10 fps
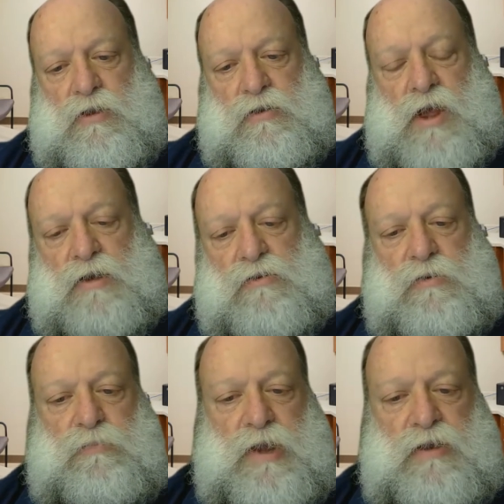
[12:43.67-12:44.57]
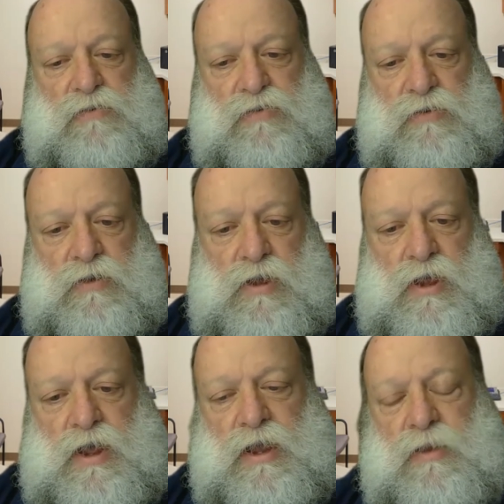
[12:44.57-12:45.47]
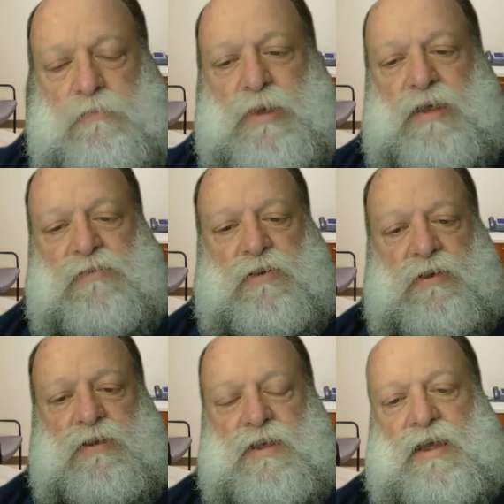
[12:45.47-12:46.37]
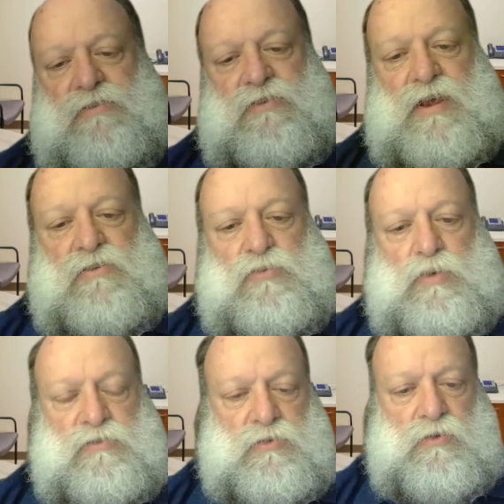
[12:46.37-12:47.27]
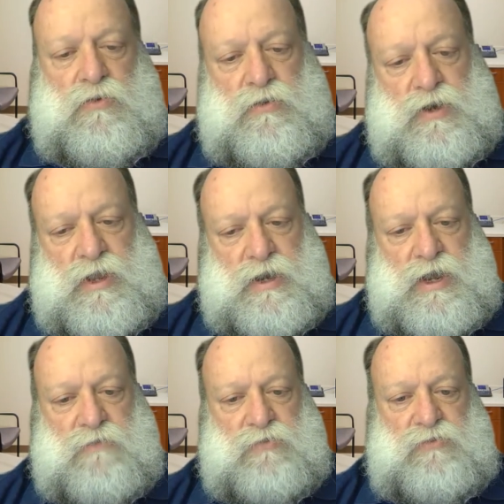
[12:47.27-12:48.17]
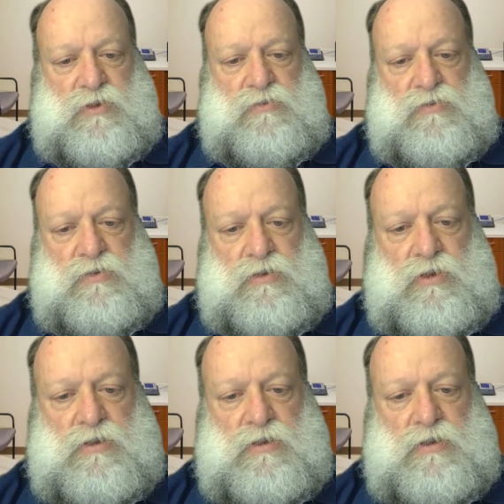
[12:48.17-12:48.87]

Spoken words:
doctor and patient, and it basically dissects what's going on in that conversation.